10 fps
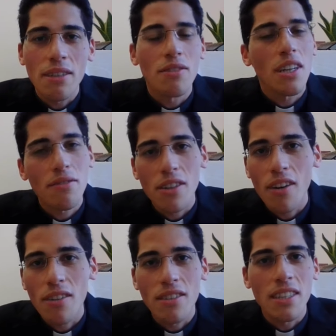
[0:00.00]
Have you loved
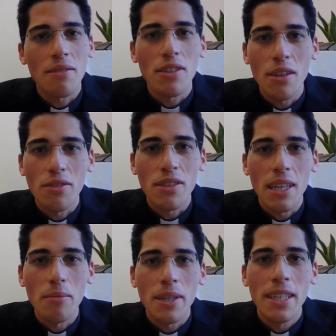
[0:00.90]
God, and have you loved your
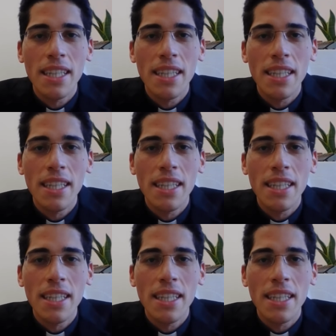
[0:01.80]
neighbor?